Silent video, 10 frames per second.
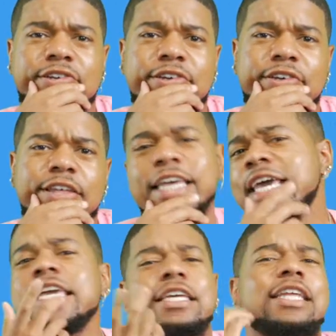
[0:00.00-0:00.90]
And
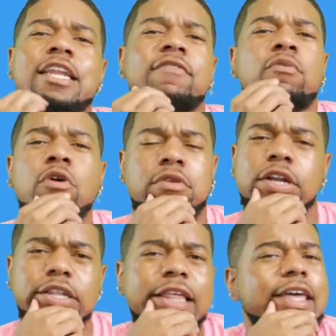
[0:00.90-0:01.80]
Kenya didn't even want her
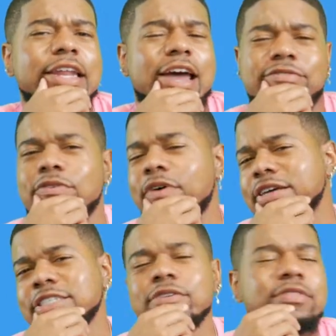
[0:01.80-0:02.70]
to lick it after a while.
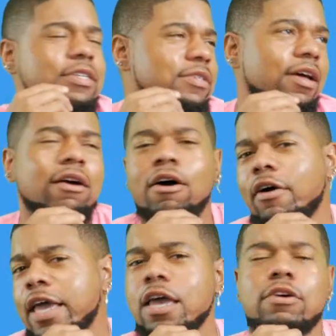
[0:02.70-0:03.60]
She was just like, oh
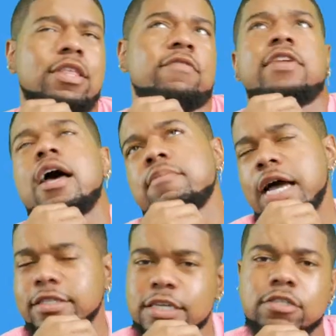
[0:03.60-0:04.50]
hell, even I'm
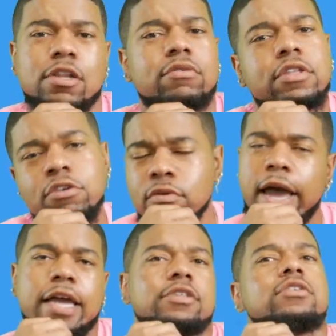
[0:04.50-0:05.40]
not this lonely. You
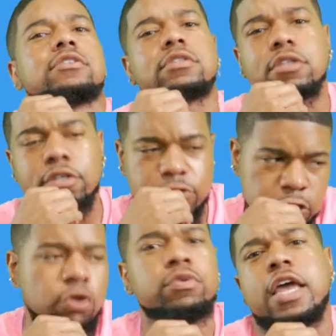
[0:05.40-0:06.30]
acting just a little
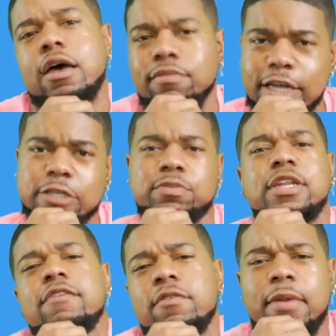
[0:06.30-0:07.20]
too damn desperate.
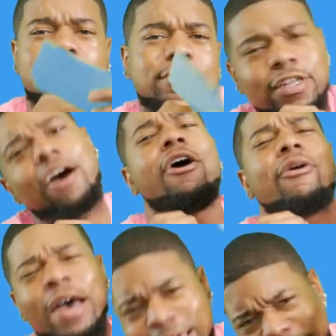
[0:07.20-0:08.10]
Even my dog
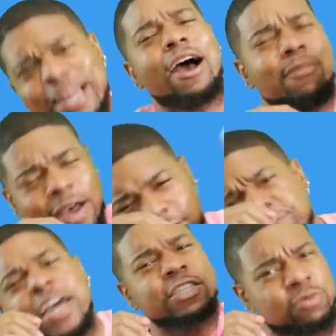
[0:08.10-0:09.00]
get out my
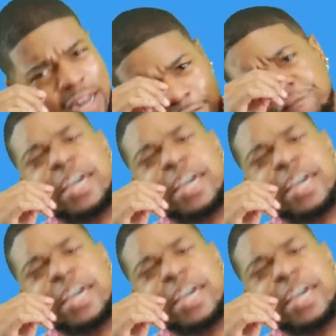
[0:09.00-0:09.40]
face when I feed